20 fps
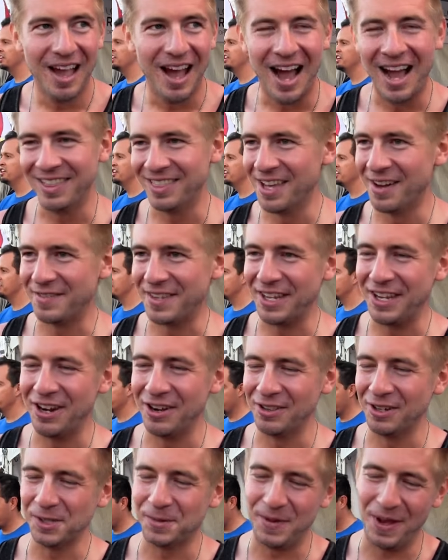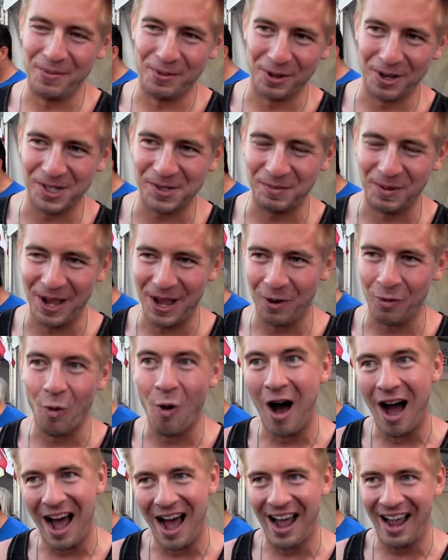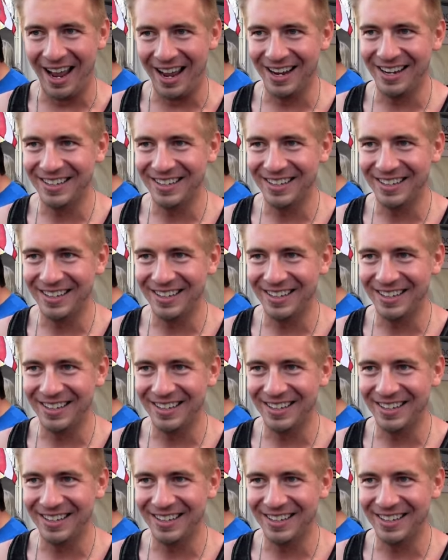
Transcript: I'd love to hear those people explain why